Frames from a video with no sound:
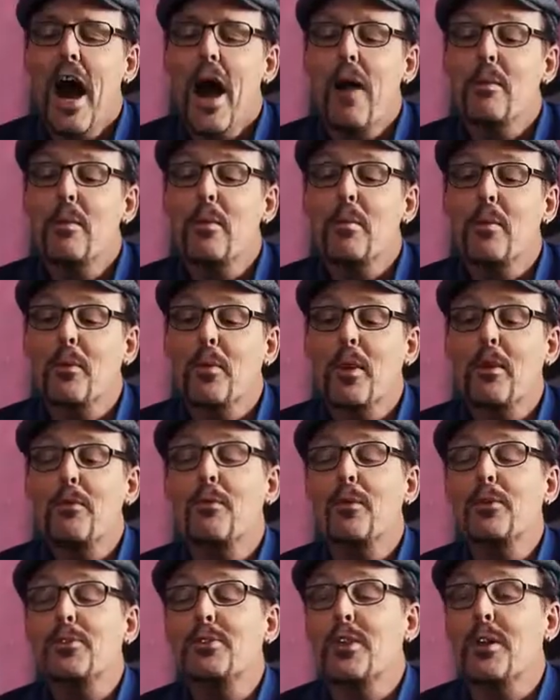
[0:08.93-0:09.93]
I remember when I
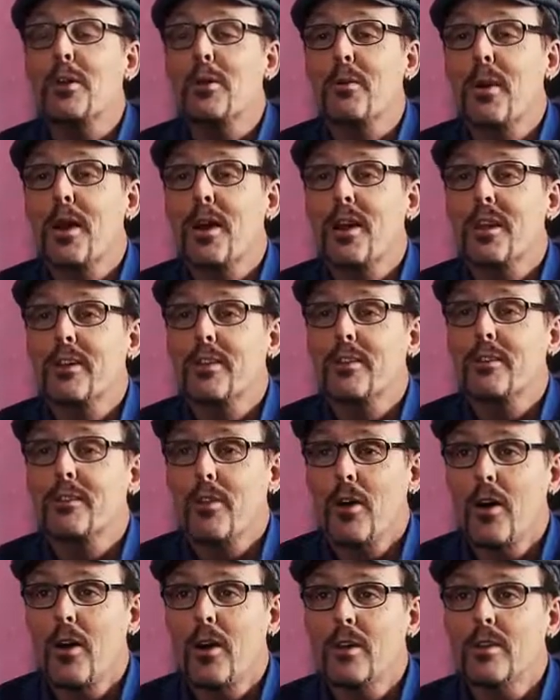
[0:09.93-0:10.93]
first started writing
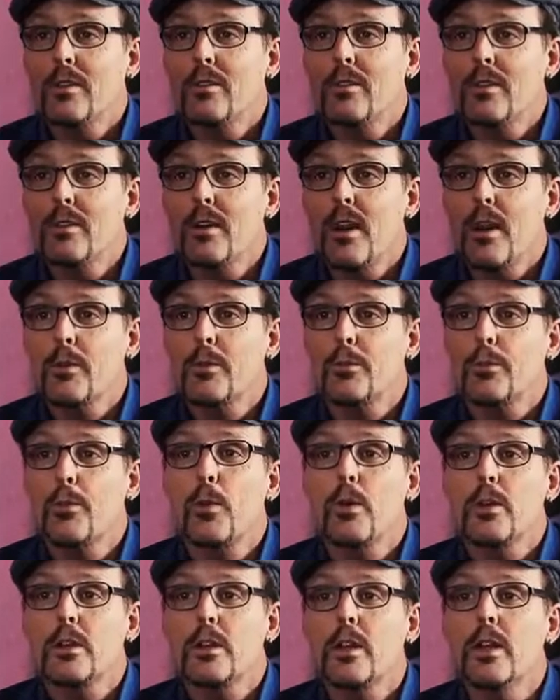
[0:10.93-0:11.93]
songs, I was
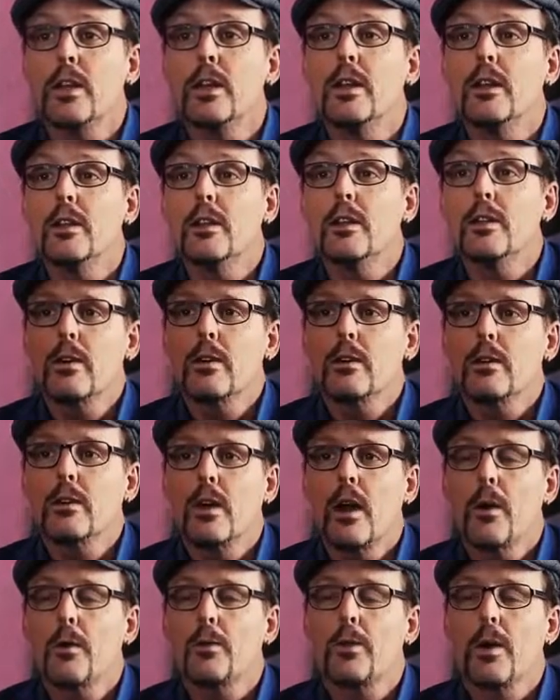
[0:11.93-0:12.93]
14.
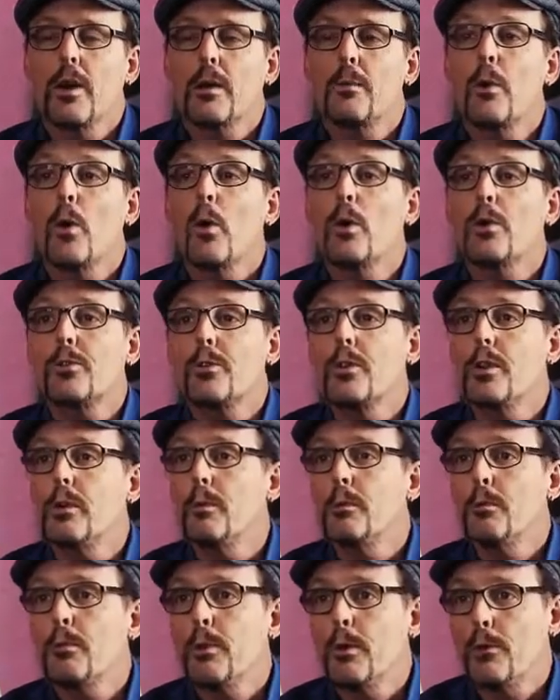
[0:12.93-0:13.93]
I was writing poetry
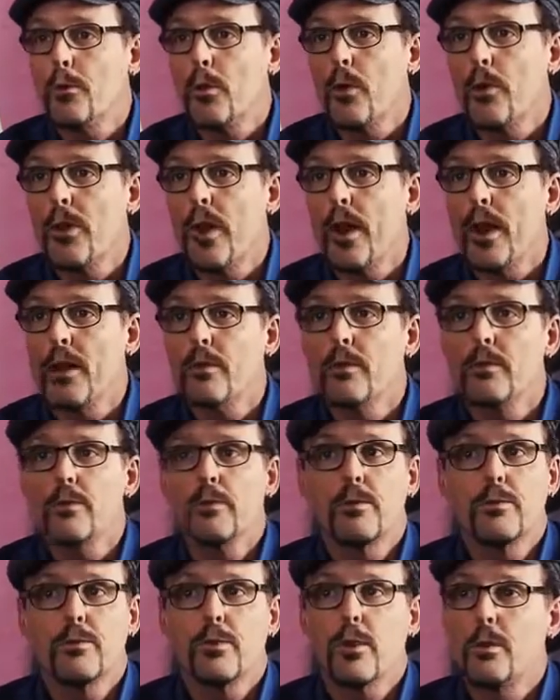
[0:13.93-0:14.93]
before that
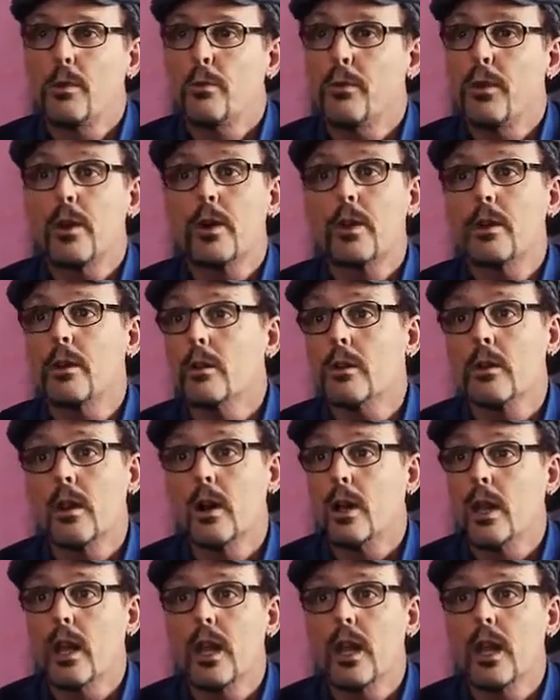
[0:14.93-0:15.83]
from a very young